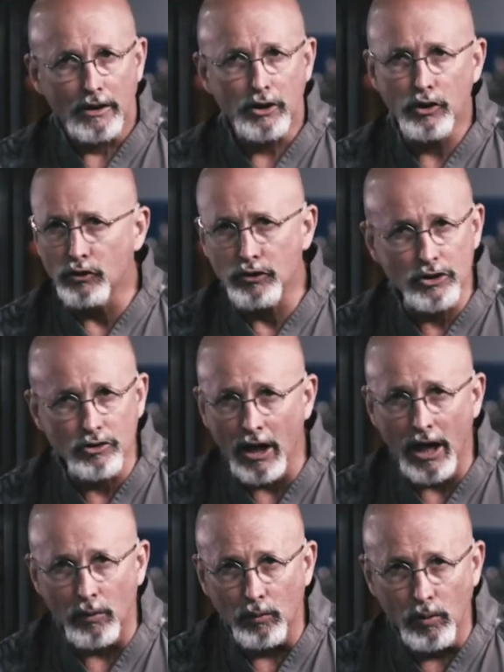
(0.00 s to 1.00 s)
you do
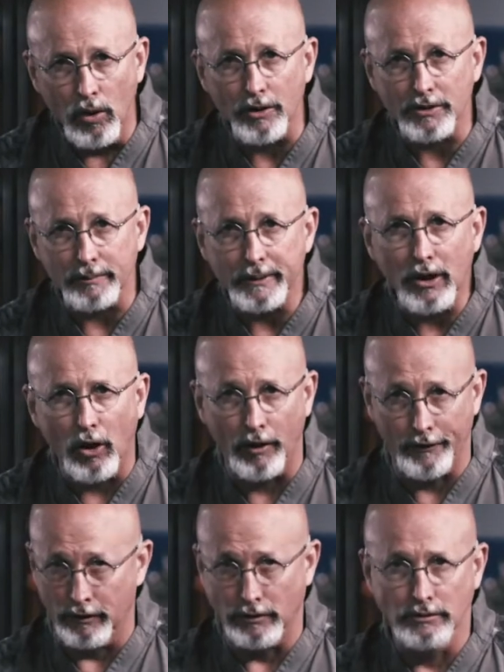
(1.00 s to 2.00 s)
not want to be
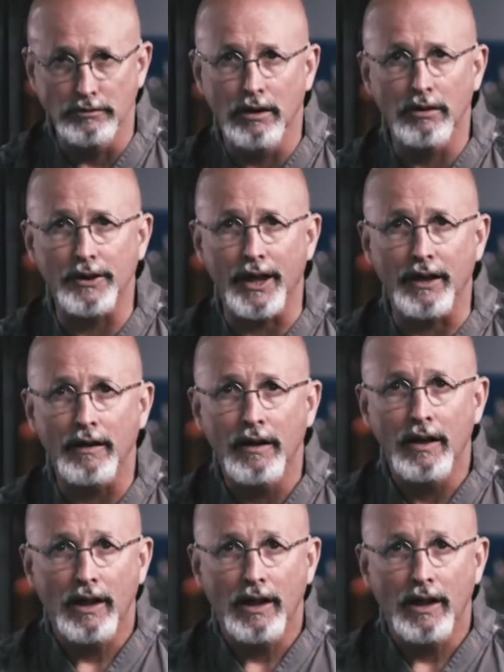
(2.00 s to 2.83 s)
carnal, okay?